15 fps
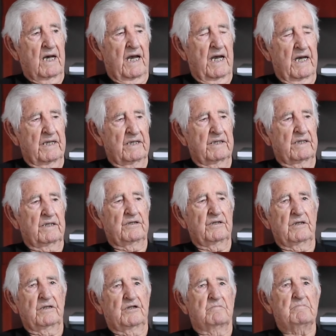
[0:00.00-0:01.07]
and
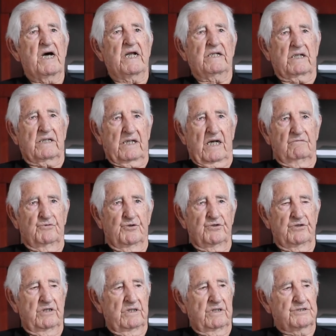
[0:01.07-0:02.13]
the medic got
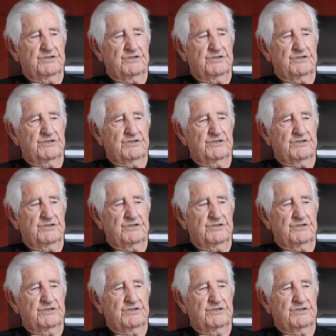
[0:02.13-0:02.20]
wounded.